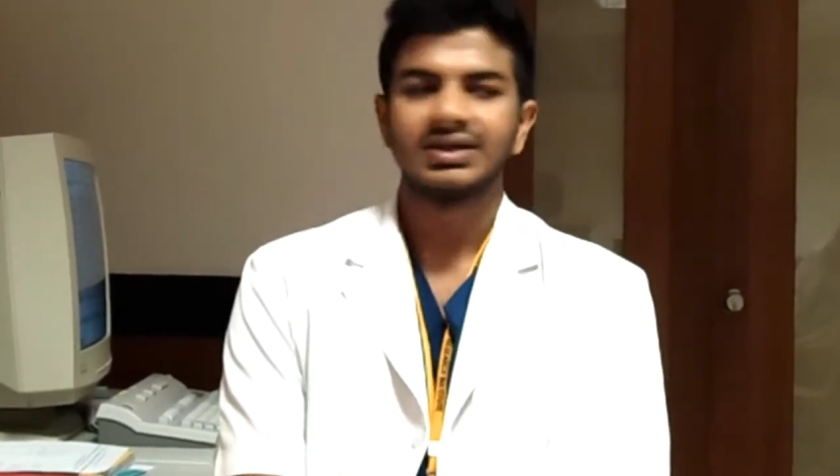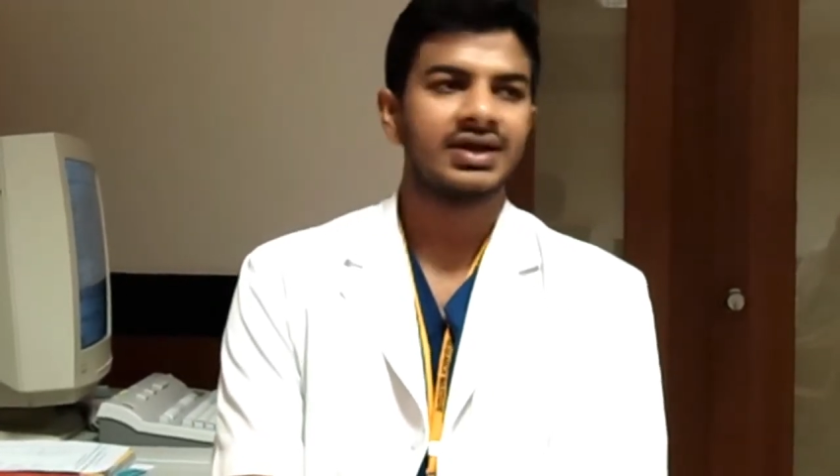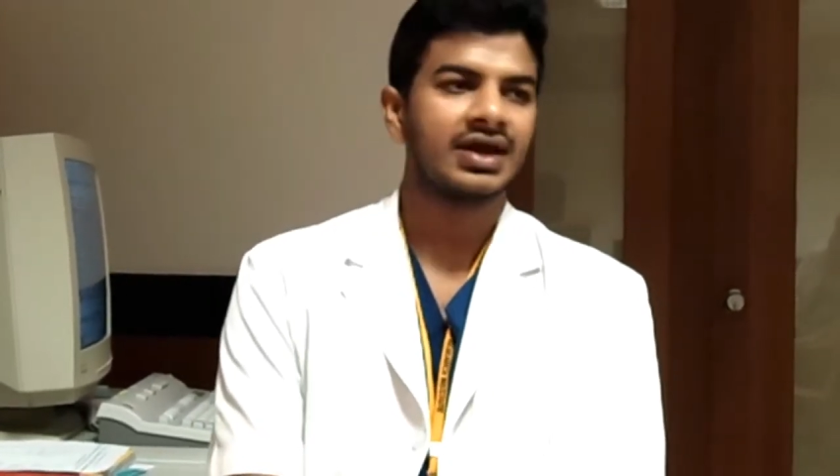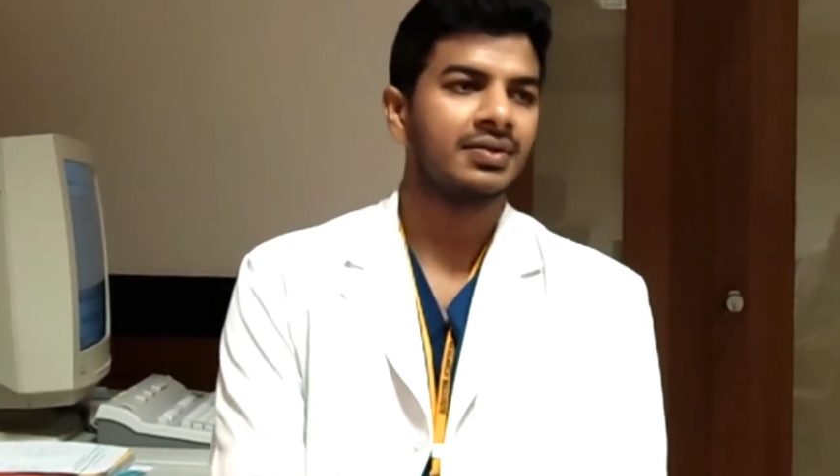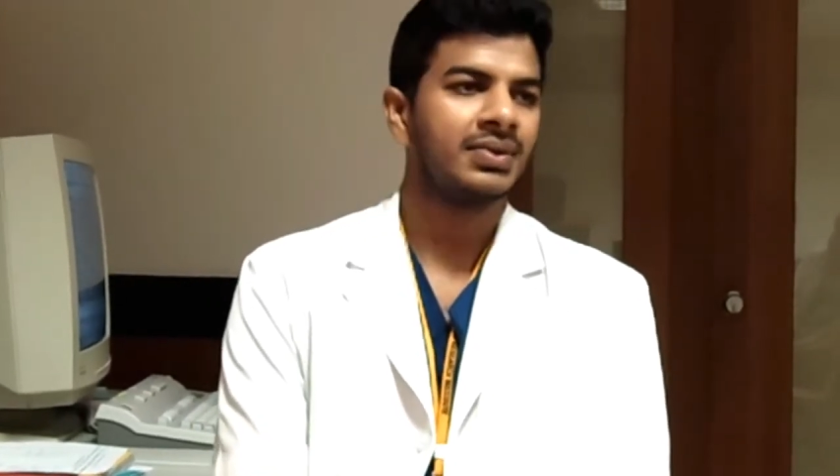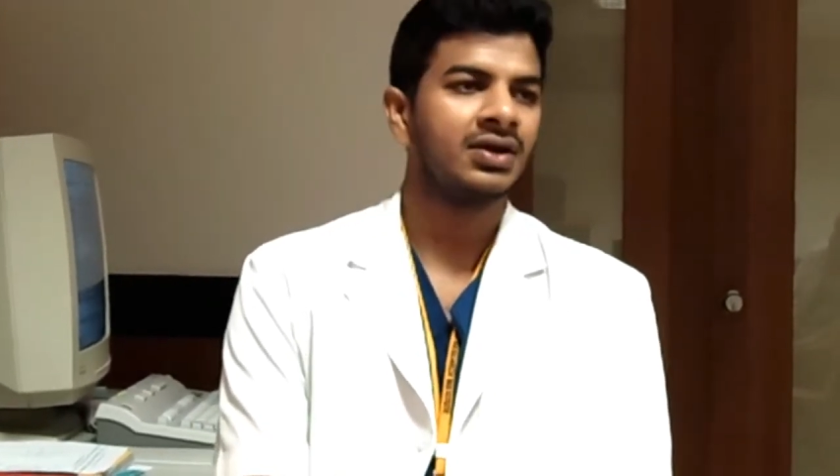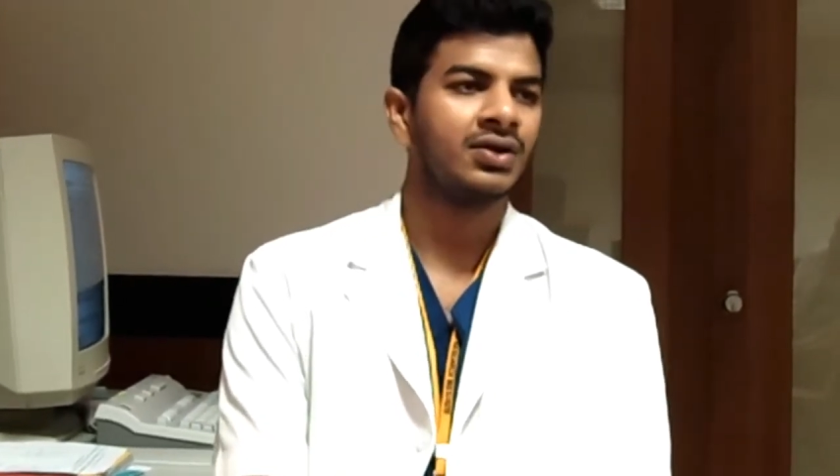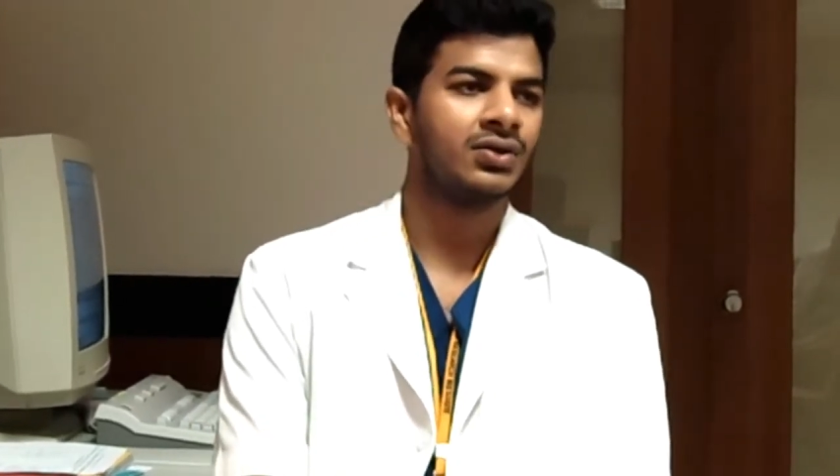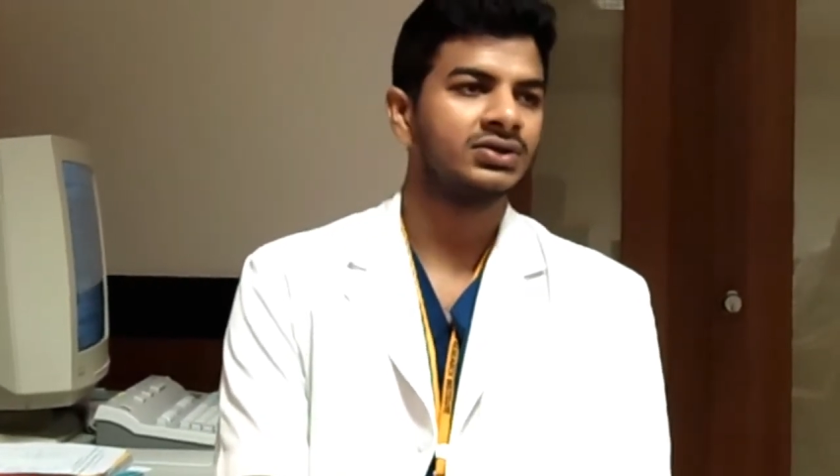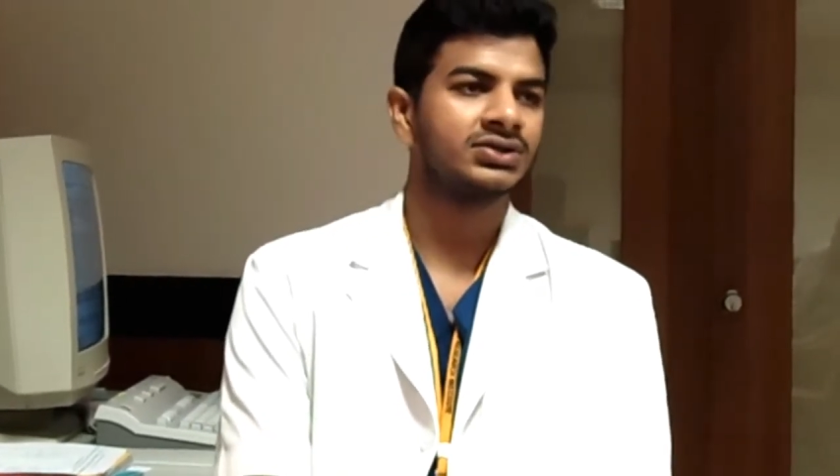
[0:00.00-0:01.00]
There can be
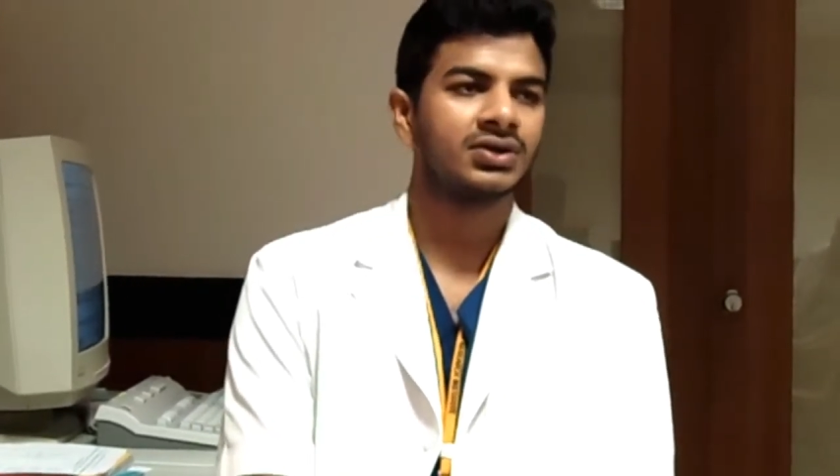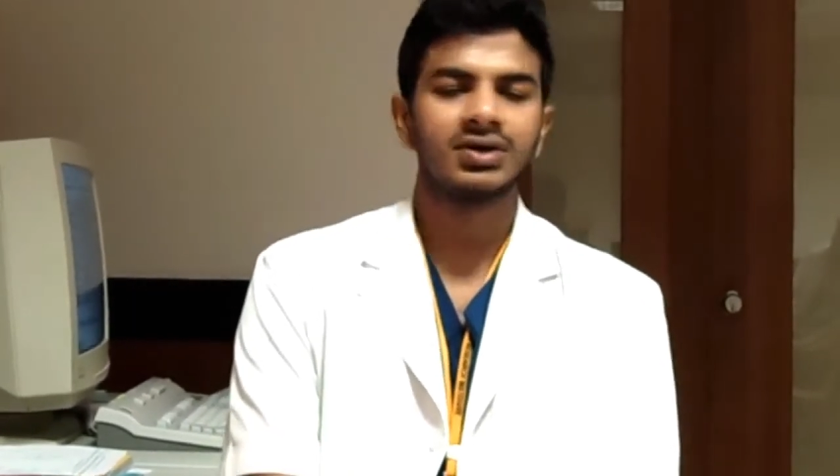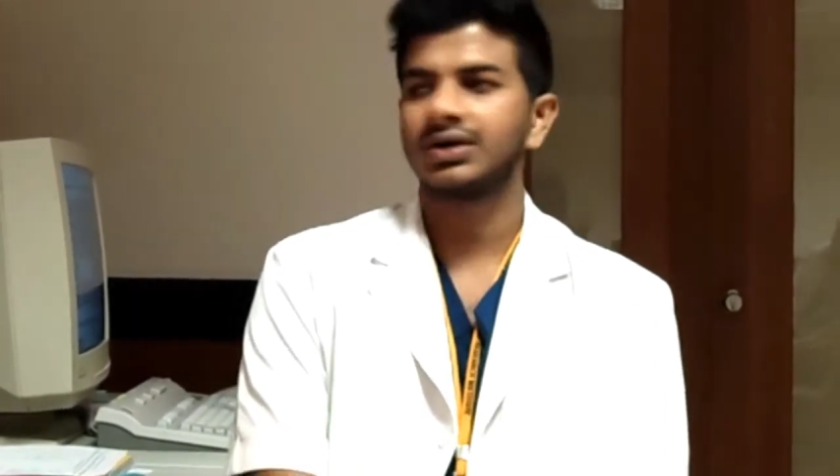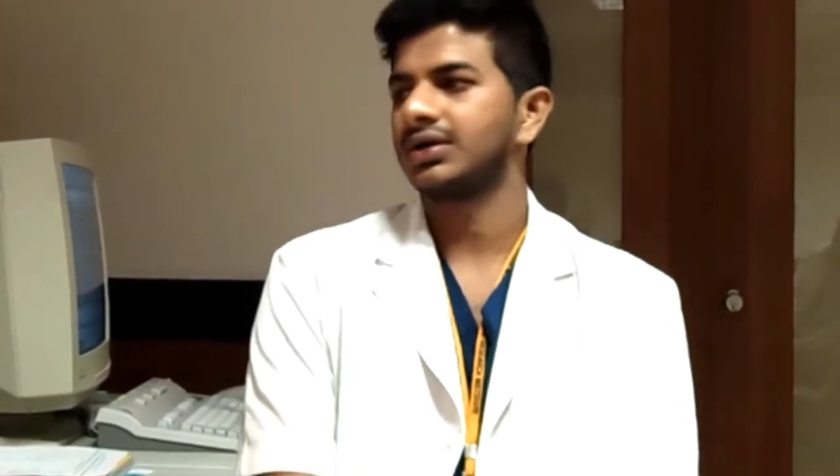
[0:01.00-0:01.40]
gross or